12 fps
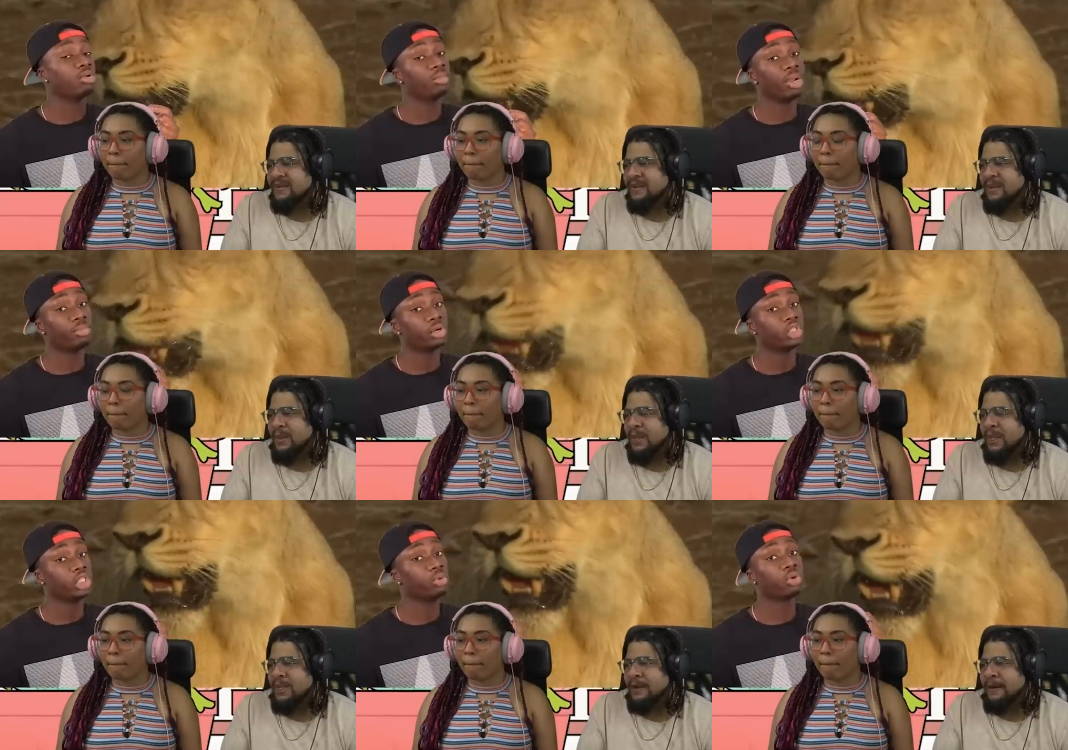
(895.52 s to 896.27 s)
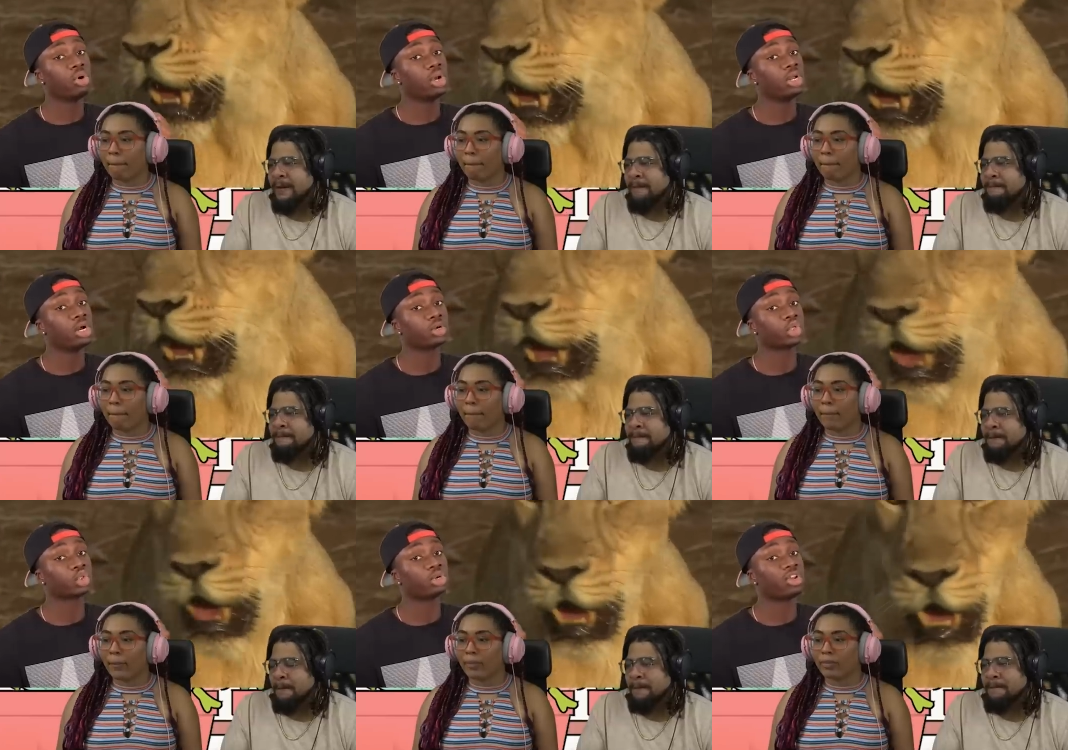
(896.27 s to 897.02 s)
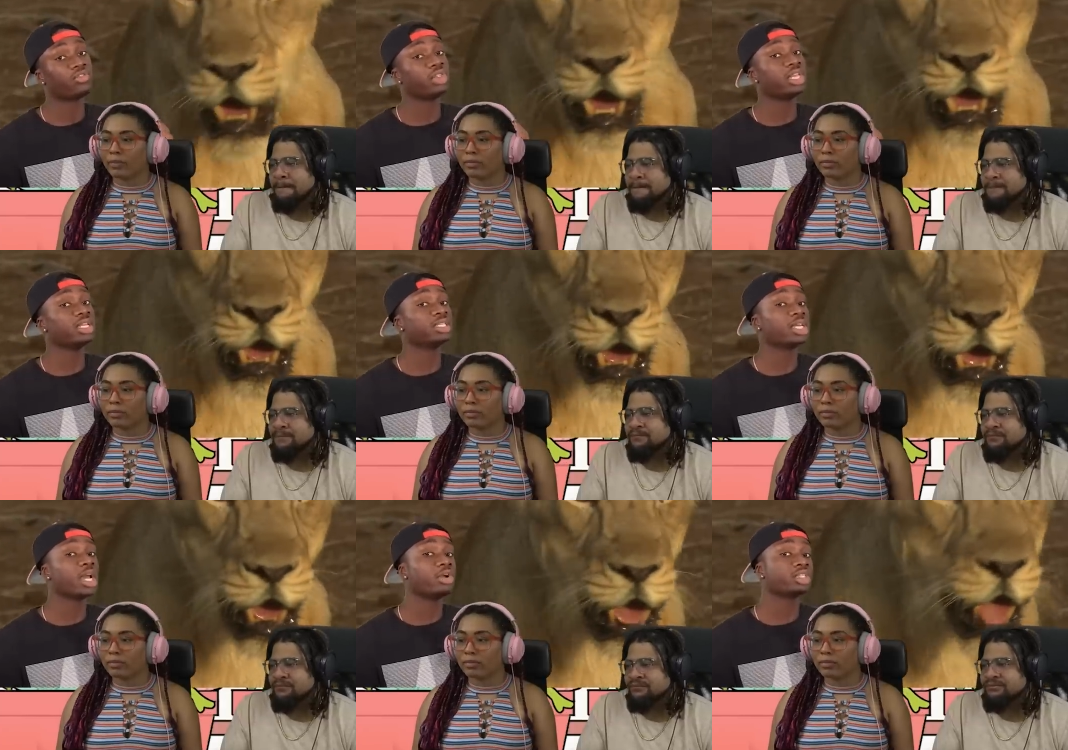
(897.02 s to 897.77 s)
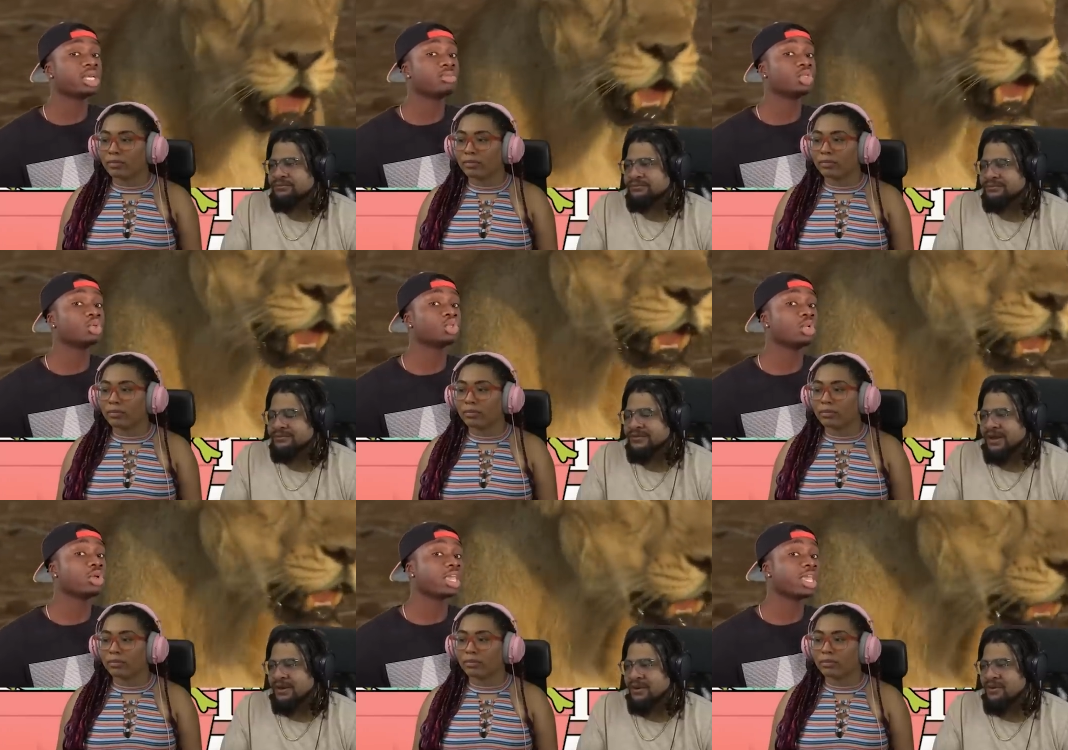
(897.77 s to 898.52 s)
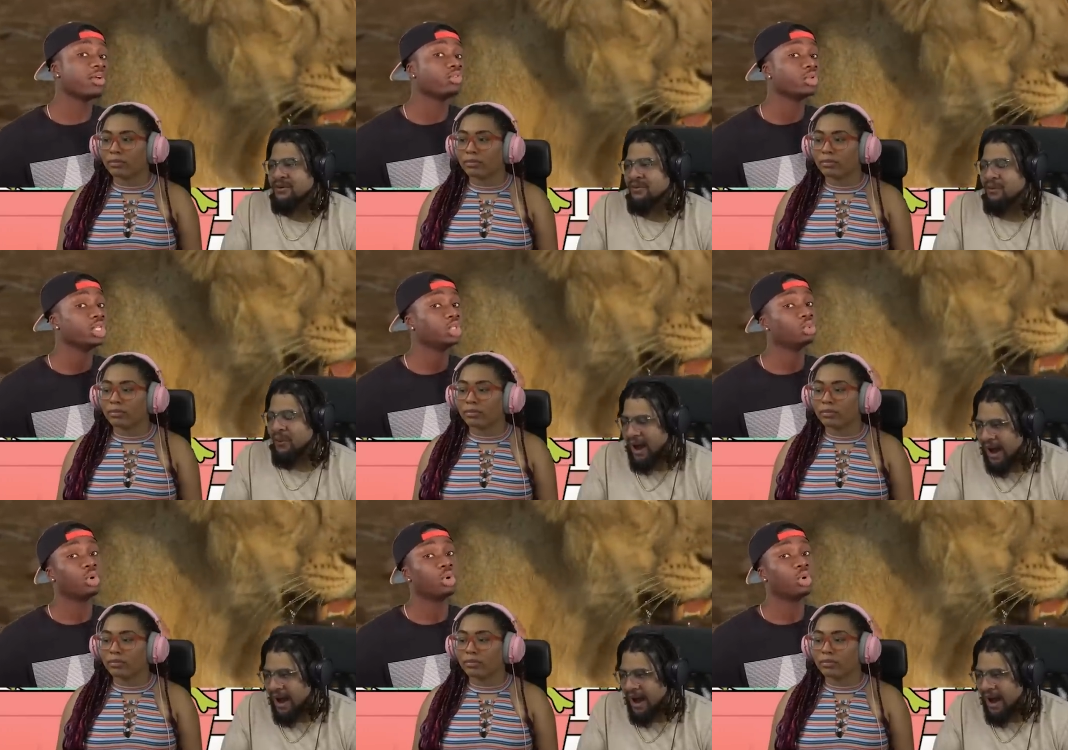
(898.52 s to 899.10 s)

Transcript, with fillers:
Speaker 1: remember, she would go on a hunger strike for the entire time she was looking after each one.